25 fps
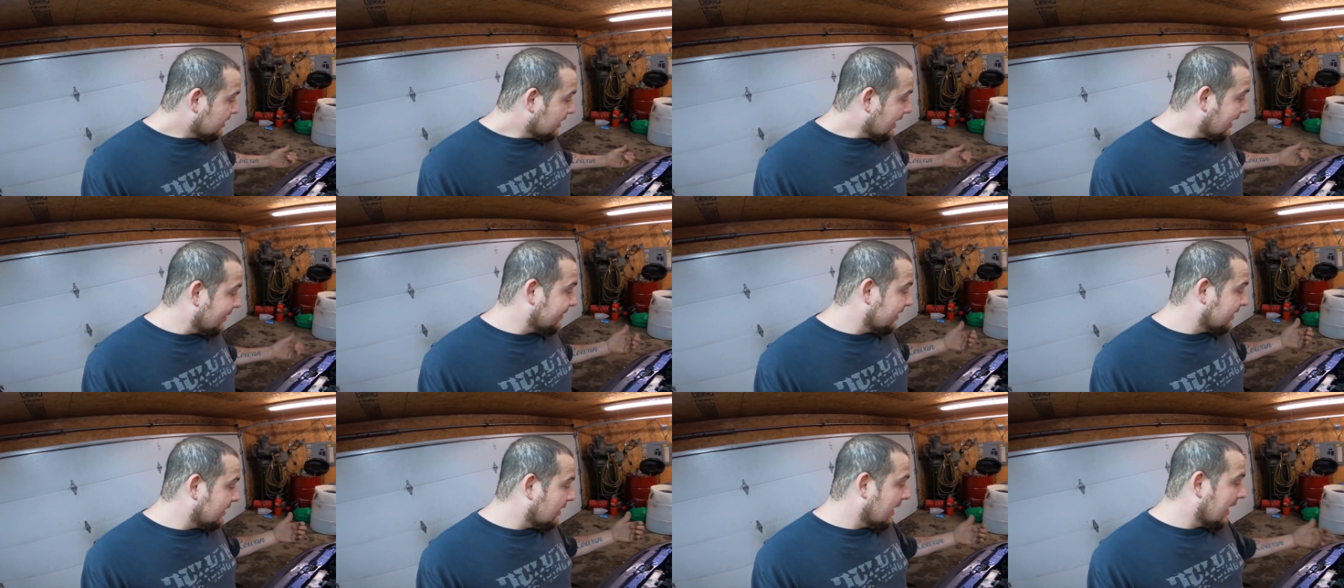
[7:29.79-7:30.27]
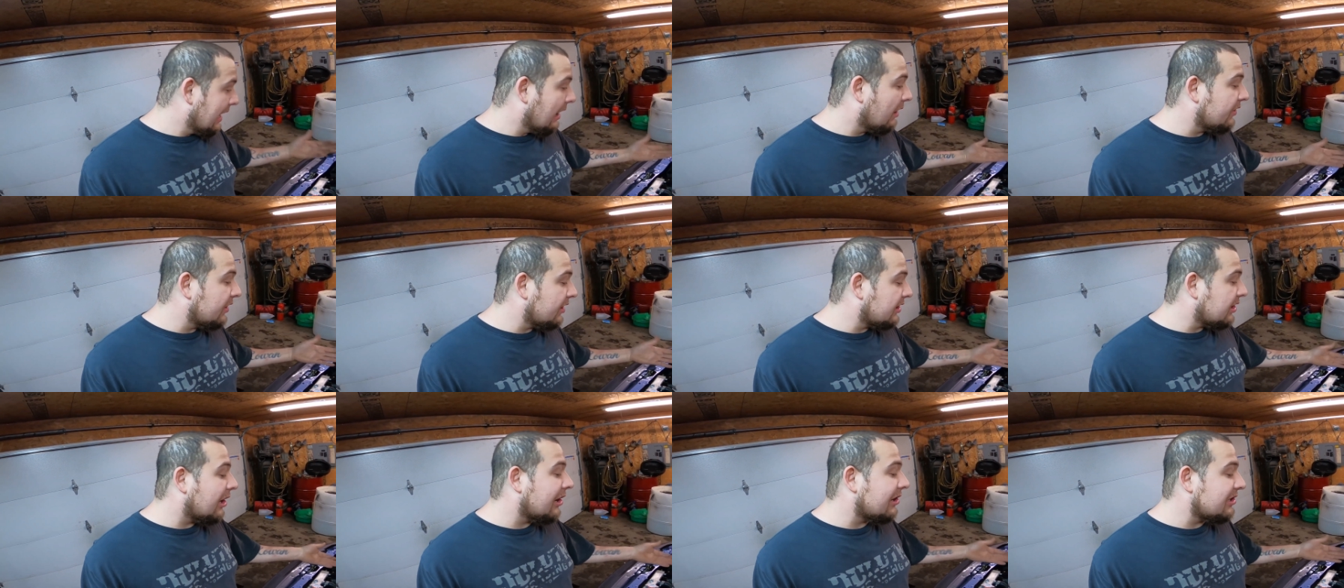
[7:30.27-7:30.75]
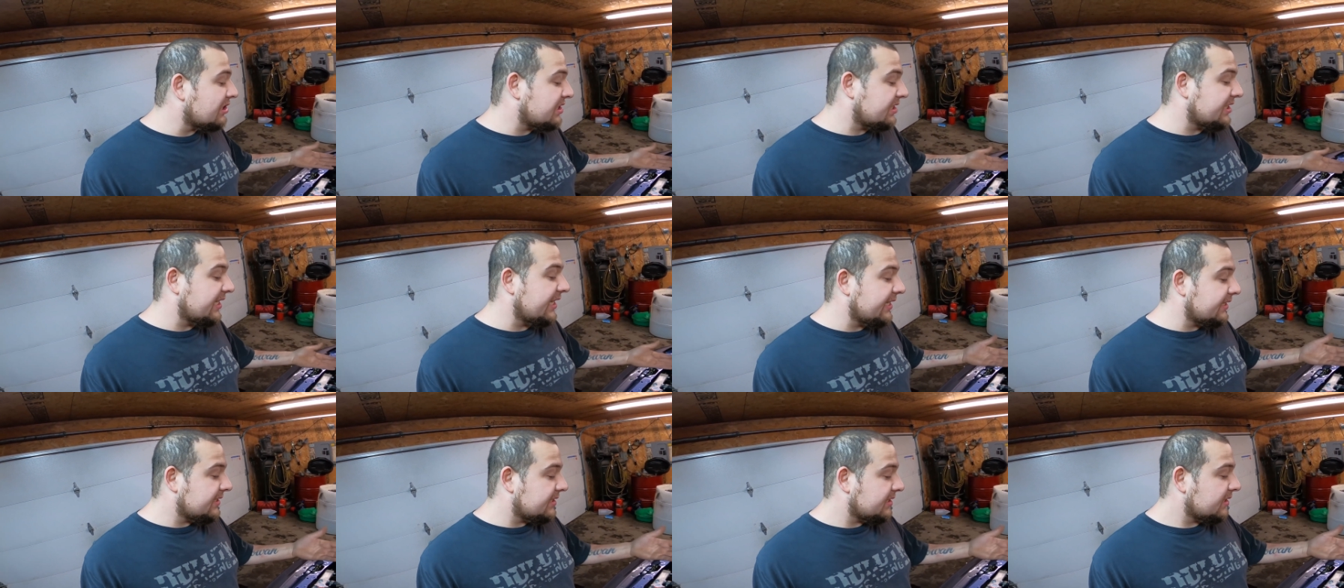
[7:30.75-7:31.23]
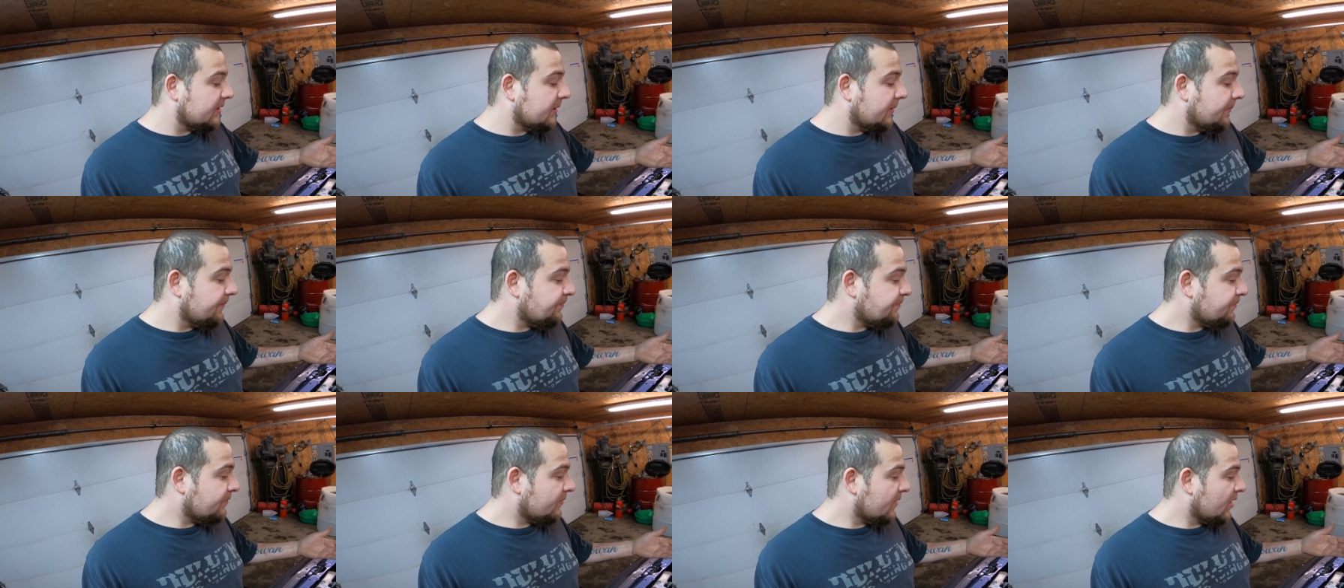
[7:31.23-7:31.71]
I mean, how the car sits
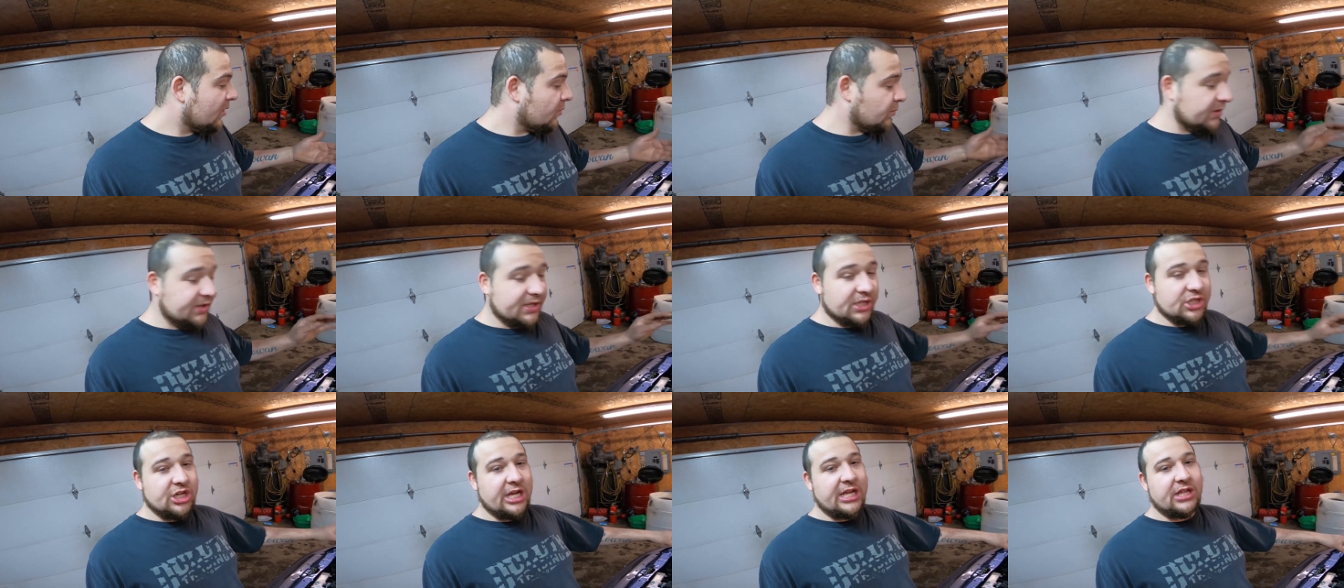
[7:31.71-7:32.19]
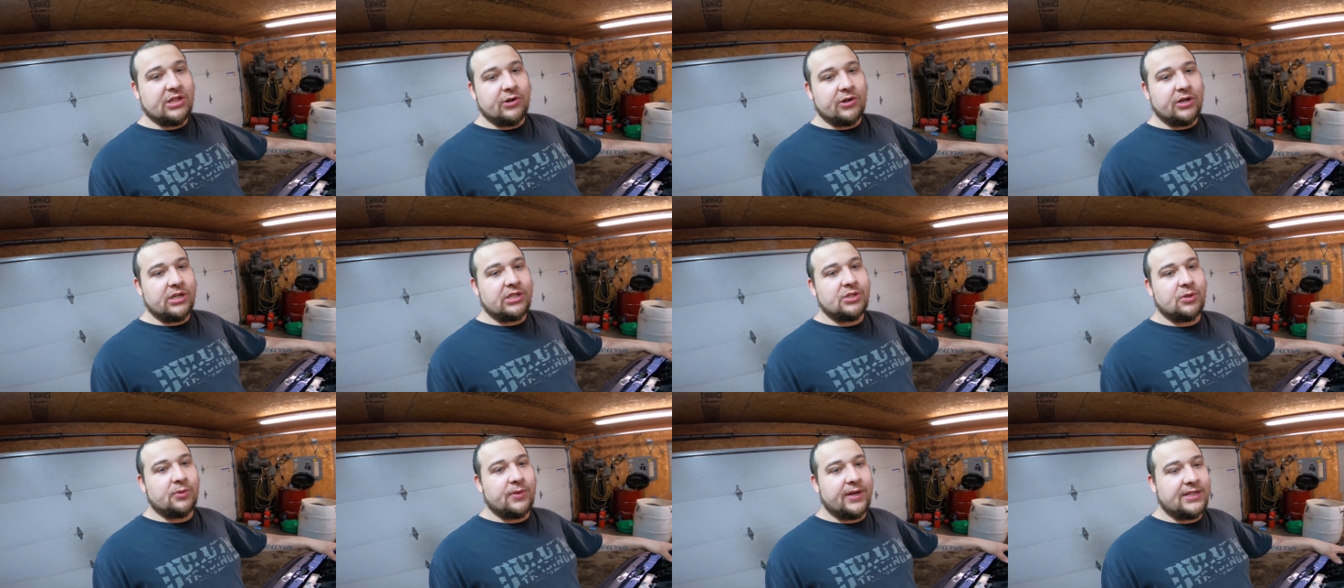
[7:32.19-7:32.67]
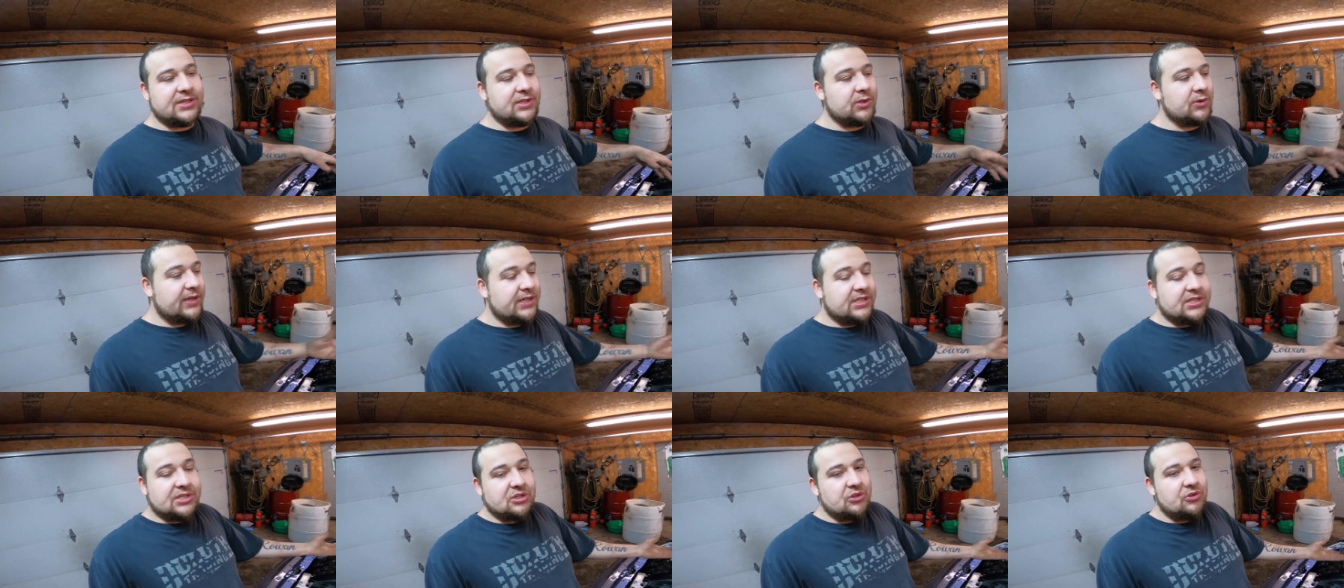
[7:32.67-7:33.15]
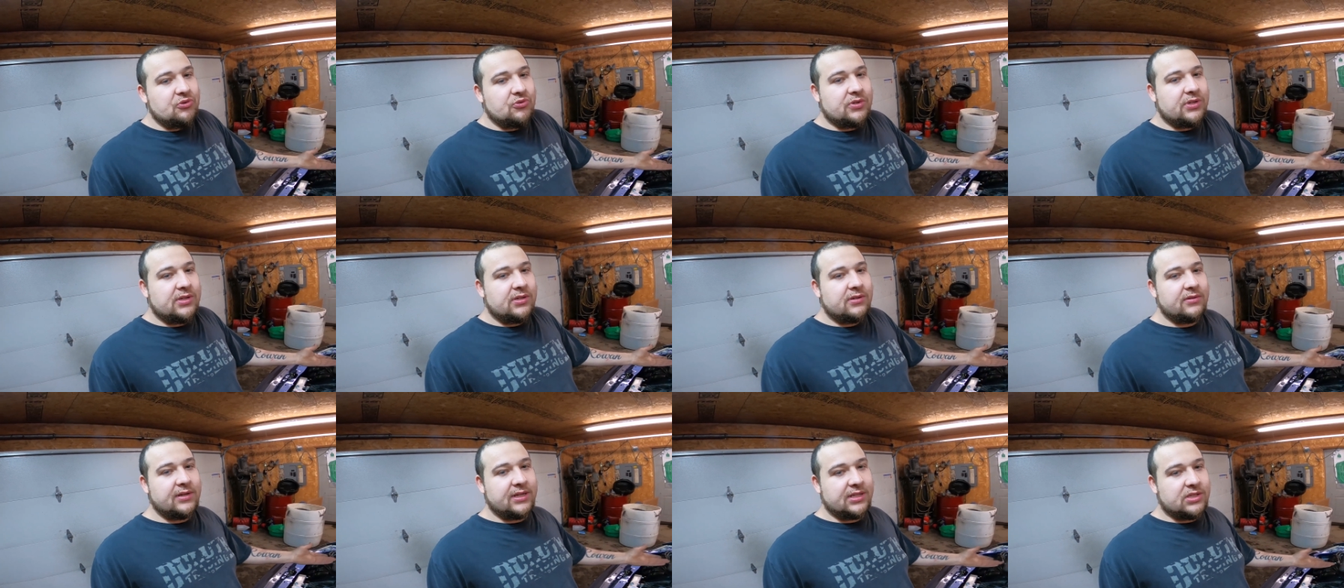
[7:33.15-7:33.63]
with the J32A2, it's
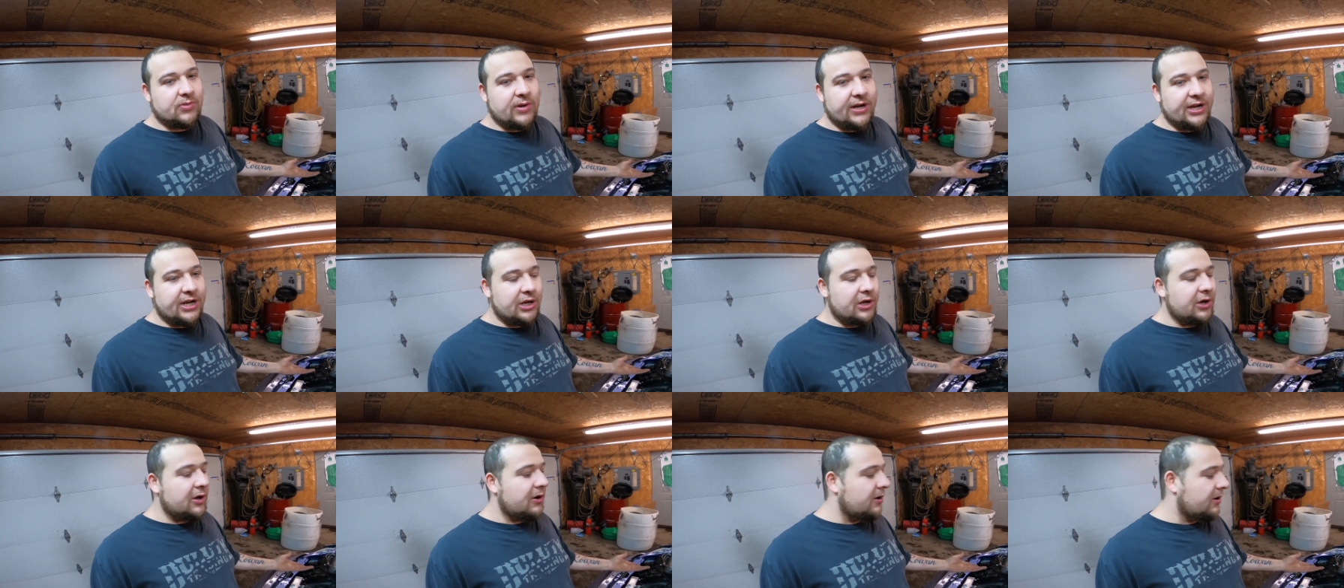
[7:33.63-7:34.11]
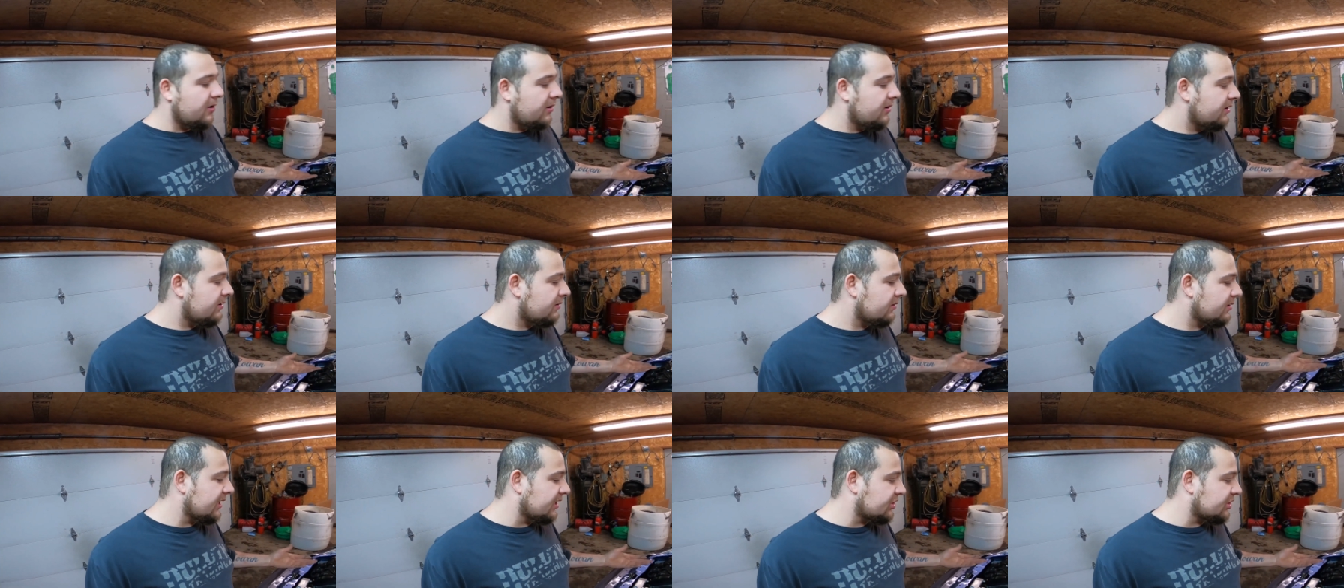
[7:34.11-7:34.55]
tuned. It's ready to go.